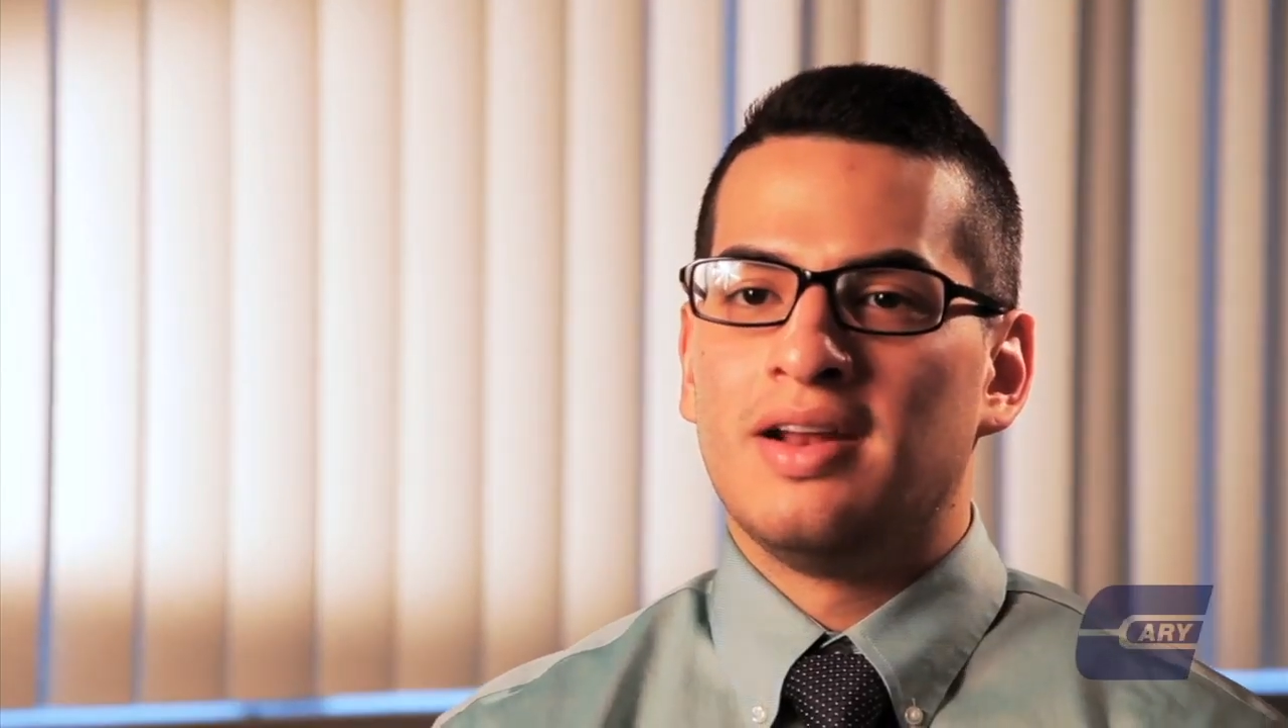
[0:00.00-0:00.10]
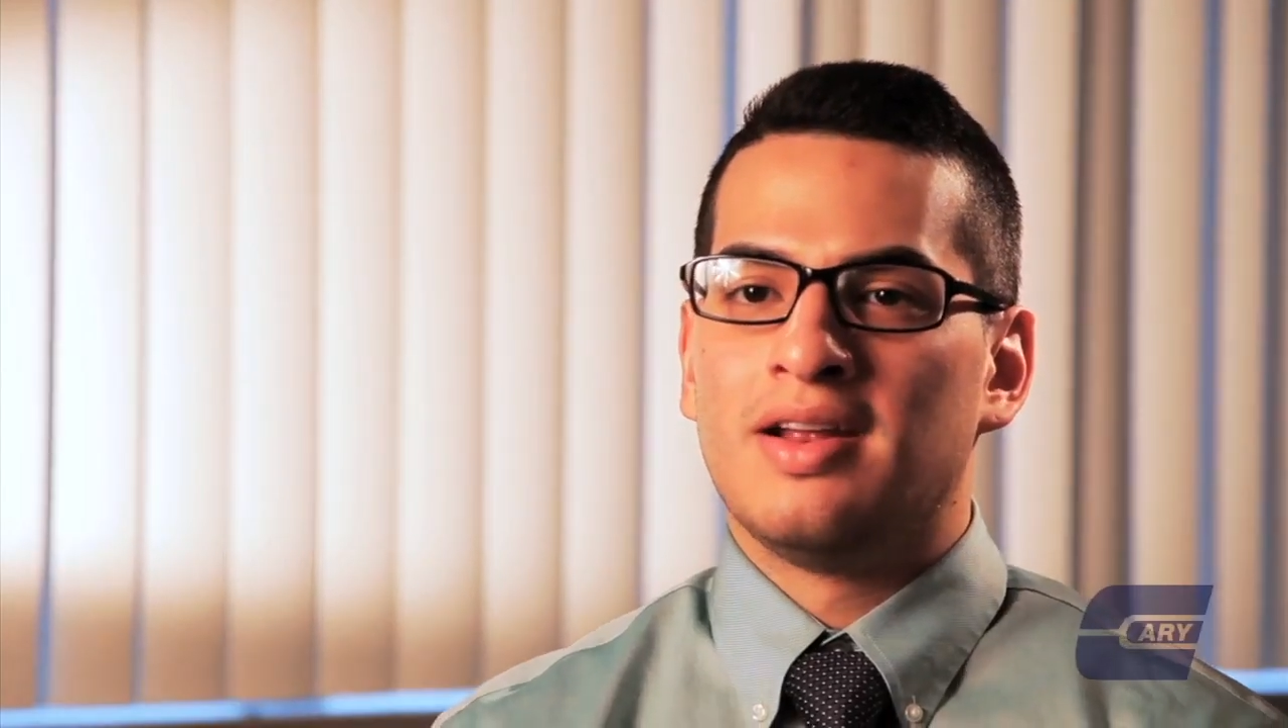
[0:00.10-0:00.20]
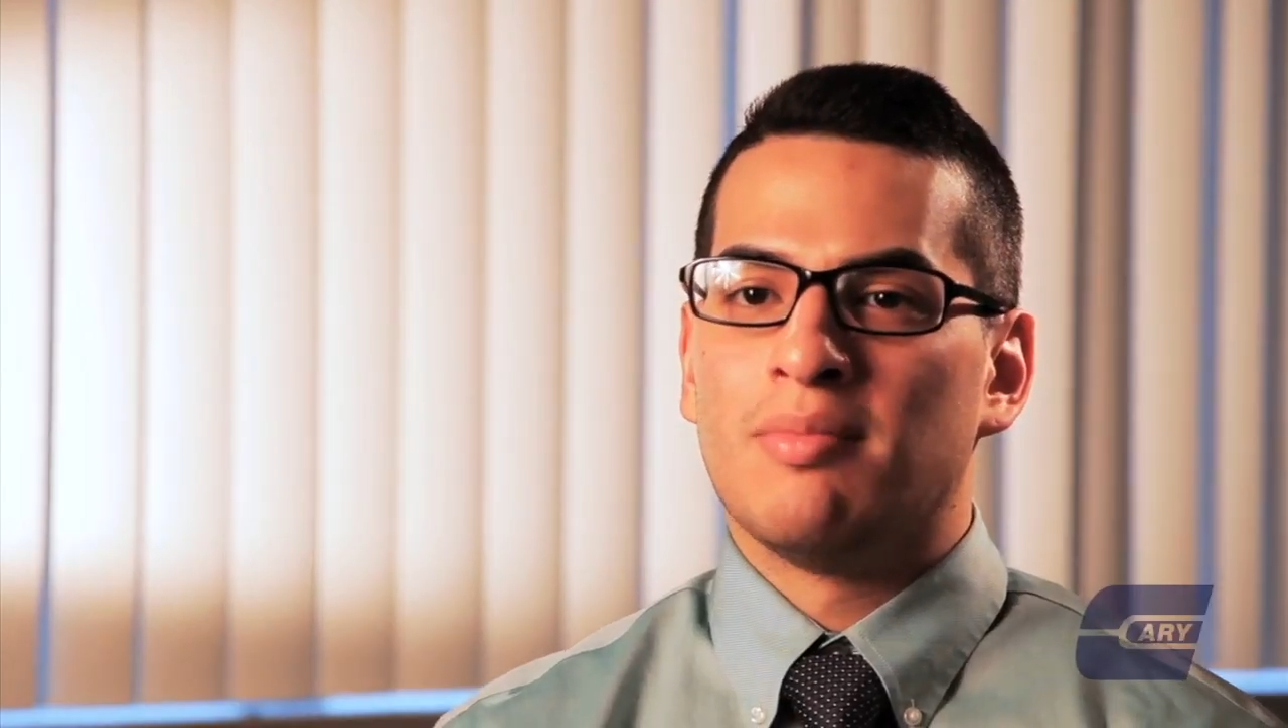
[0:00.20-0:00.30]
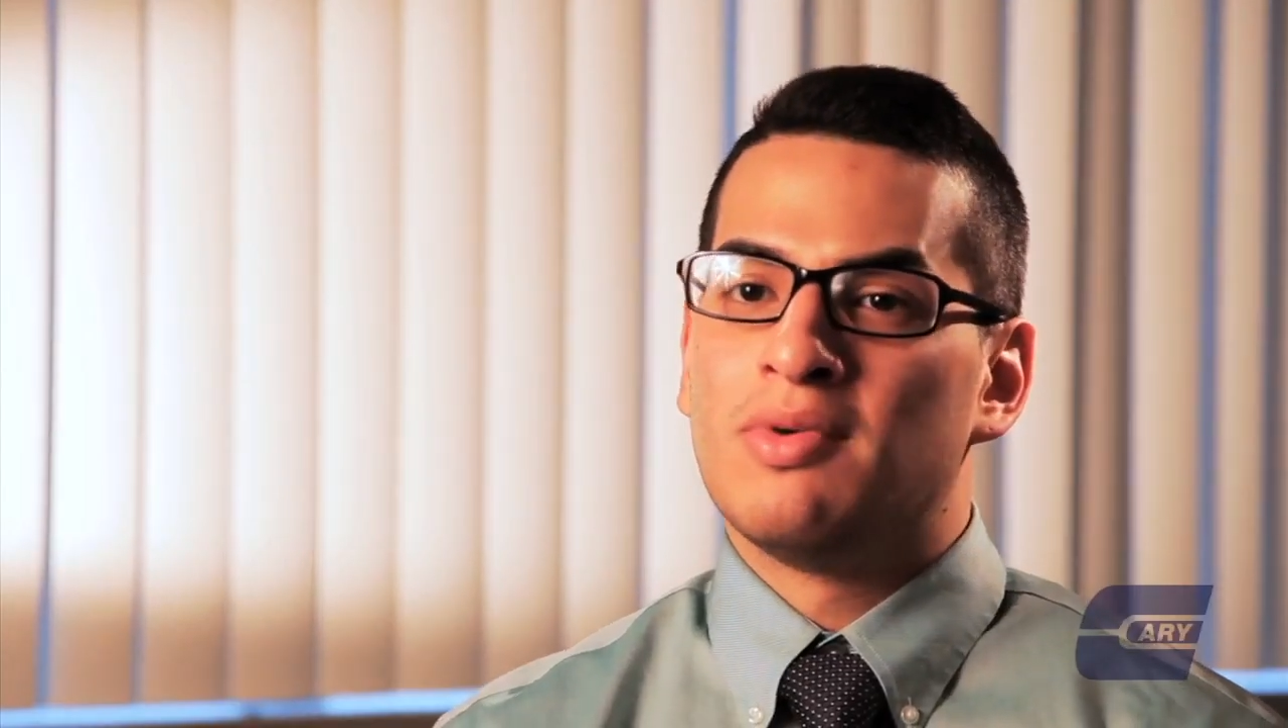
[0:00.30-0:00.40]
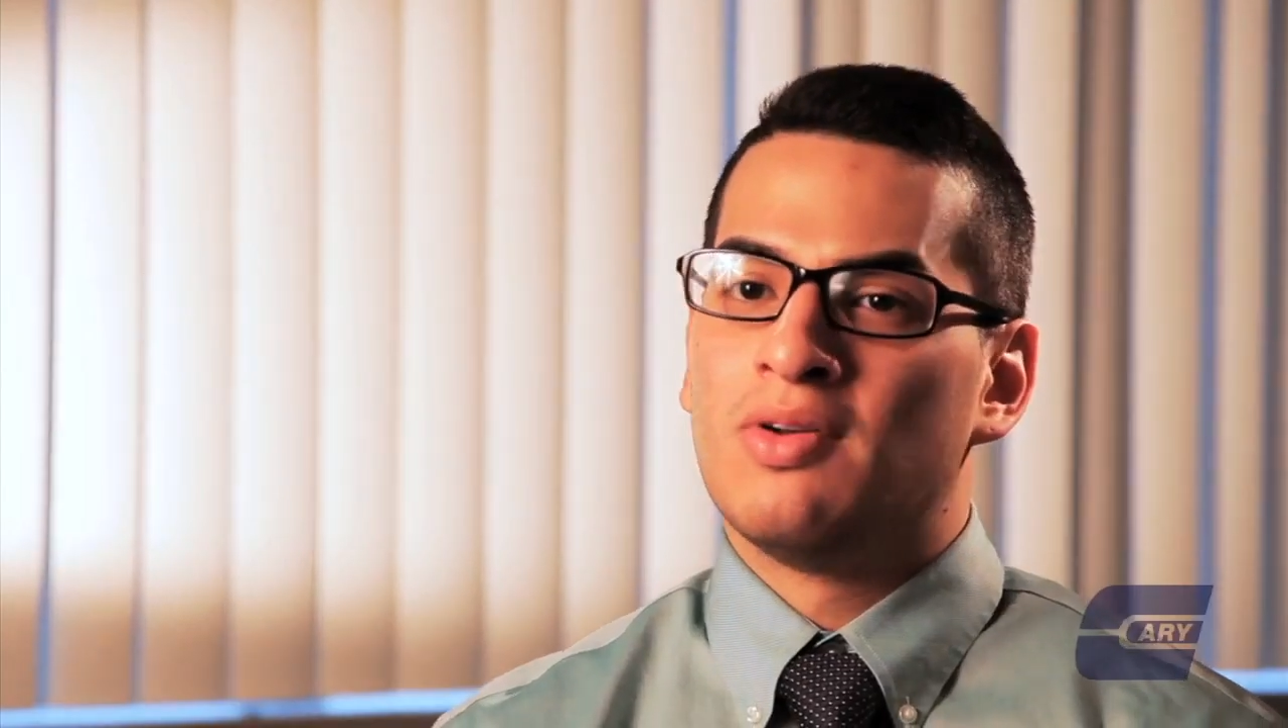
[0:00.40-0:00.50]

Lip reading: chemical